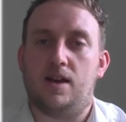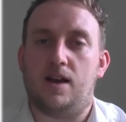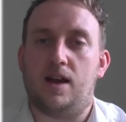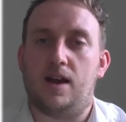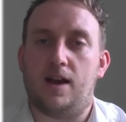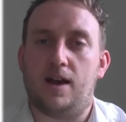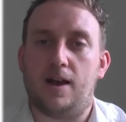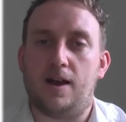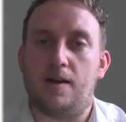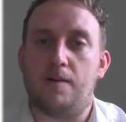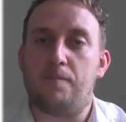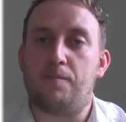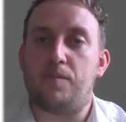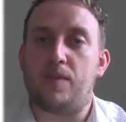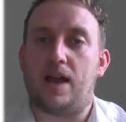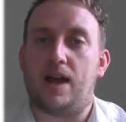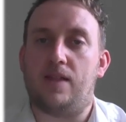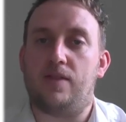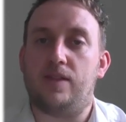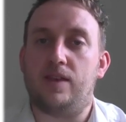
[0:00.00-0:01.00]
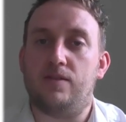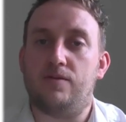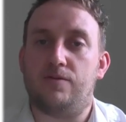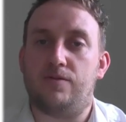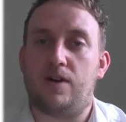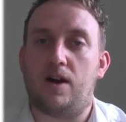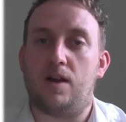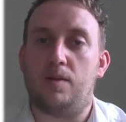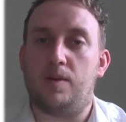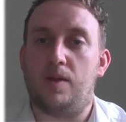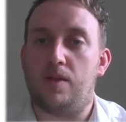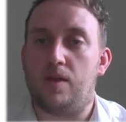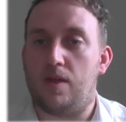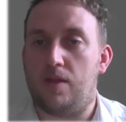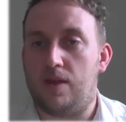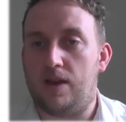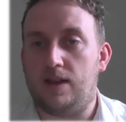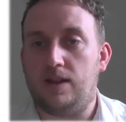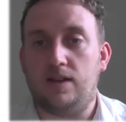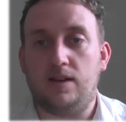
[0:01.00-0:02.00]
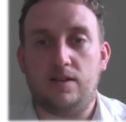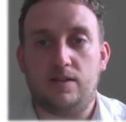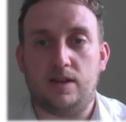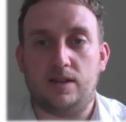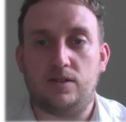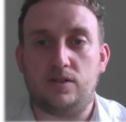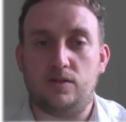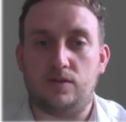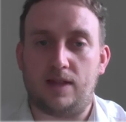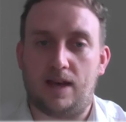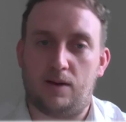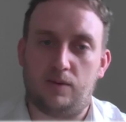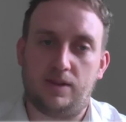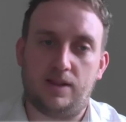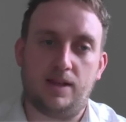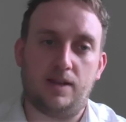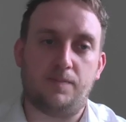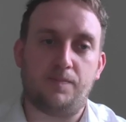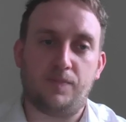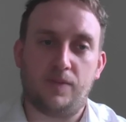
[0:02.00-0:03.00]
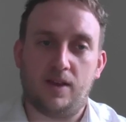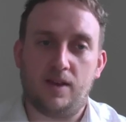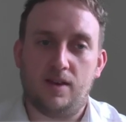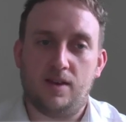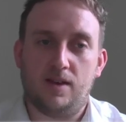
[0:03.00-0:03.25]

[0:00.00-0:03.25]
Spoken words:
and the environment that they do that within.